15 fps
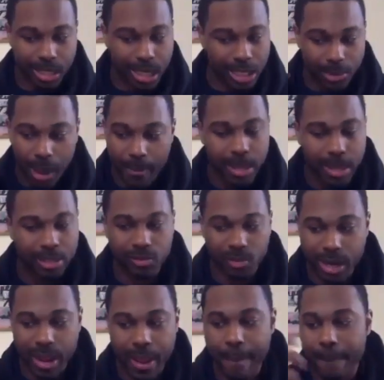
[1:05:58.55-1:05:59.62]
my that's my
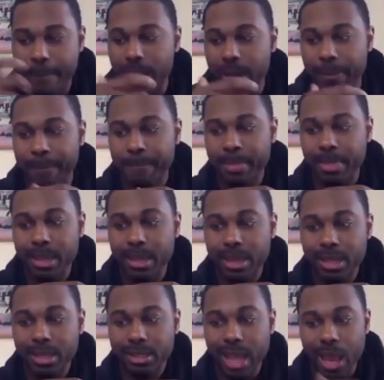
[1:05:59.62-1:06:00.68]
friend, but
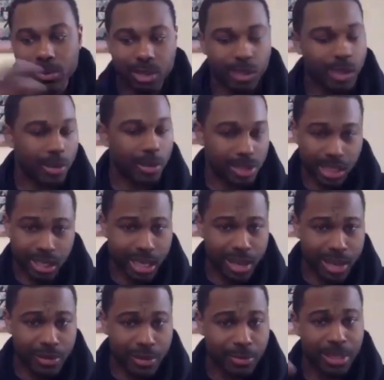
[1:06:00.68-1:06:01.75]
that was so that was a
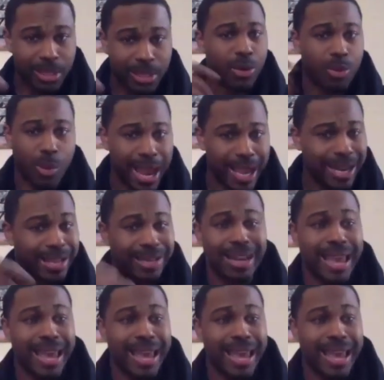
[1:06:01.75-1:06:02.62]
given. But like Wayne, oh,